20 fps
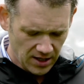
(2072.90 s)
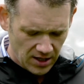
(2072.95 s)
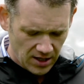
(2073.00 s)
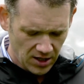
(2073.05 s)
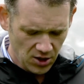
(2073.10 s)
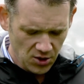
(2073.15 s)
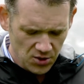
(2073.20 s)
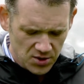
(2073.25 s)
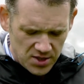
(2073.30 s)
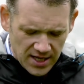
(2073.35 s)

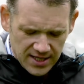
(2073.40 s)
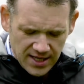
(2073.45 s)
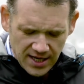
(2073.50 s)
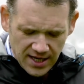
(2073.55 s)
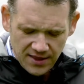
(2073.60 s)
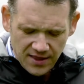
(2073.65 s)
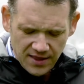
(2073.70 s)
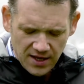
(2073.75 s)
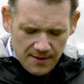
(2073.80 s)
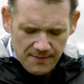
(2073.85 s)
Who said
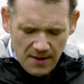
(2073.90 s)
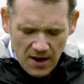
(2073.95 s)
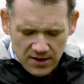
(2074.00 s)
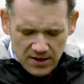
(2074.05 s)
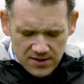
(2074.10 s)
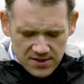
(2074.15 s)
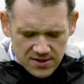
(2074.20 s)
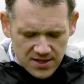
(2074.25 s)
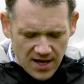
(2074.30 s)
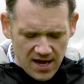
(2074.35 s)
anything about
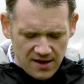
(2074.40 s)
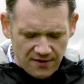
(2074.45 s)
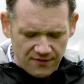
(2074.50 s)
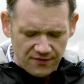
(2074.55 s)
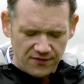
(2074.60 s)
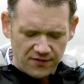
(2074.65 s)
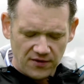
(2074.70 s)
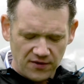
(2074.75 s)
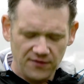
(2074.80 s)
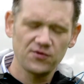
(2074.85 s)

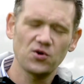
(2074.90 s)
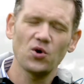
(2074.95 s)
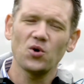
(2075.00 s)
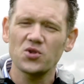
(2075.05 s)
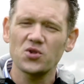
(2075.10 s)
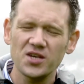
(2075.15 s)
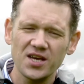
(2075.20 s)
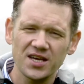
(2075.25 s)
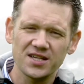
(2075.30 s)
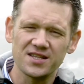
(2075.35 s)
safe? Of
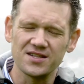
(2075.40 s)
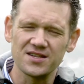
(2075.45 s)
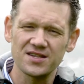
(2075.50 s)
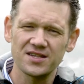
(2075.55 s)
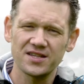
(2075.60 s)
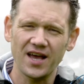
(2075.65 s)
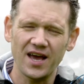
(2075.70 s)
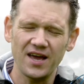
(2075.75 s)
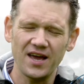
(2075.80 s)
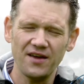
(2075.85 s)
course he isn't
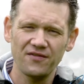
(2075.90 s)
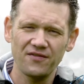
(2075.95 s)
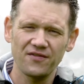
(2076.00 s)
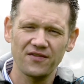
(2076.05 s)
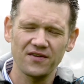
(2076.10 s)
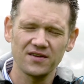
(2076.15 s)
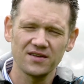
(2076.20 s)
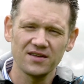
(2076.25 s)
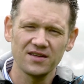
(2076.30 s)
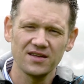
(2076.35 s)
safe,
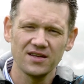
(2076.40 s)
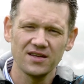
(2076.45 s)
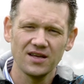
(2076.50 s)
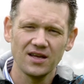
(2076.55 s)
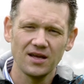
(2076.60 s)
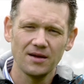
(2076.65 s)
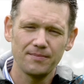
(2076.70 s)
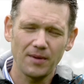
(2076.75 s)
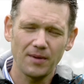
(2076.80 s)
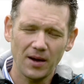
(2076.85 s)

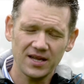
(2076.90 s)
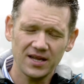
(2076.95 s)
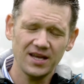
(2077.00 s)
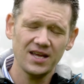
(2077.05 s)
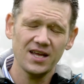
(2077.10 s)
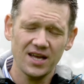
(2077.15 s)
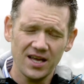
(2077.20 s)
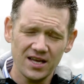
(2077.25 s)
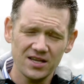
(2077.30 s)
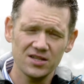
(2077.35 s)
but he
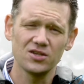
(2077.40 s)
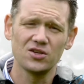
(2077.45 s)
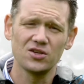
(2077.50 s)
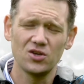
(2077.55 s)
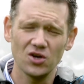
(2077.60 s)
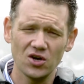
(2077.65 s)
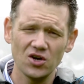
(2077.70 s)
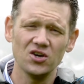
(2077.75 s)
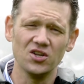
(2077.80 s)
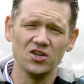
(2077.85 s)
is
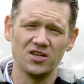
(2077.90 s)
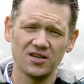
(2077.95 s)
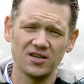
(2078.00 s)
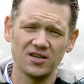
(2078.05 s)
good.